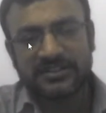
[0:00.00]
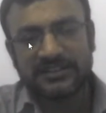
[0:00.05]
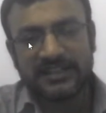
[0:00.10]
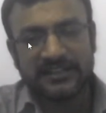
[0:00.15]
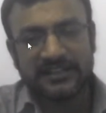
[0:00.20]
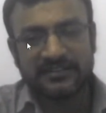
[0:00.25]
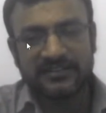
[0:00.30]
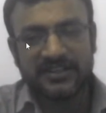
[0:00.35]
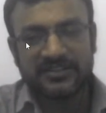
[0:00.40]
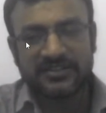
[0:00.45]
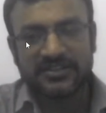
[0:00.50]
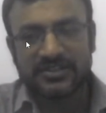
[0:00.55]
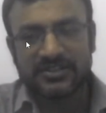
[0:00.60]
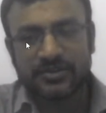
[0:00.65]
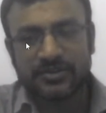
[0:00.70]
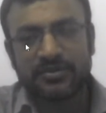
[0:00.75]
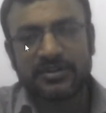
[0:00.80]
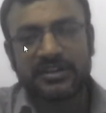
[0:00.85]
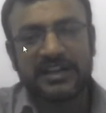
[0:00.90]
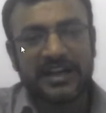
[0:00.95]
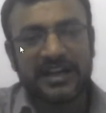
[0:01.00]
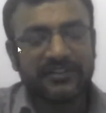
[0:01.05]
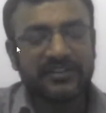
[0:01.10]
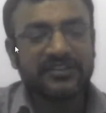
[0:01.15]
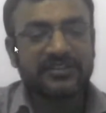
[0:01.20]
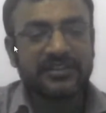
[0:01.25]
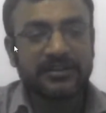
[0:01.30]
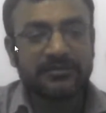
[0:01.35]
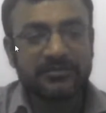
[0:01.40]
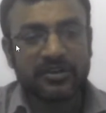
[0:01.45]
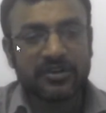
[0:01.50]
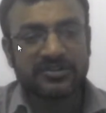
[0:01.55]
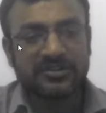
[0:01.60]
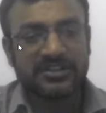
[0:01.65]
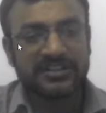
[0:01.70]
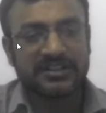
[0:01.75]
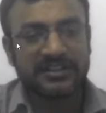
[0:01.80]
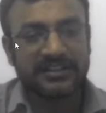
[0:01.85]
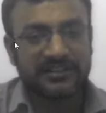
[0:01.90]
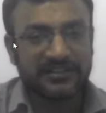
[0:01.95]
that this student having some
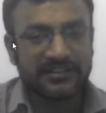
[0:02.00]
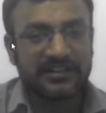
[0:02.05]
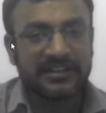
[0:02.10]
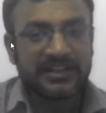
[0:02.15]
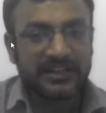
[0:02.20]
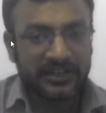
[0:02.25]
logical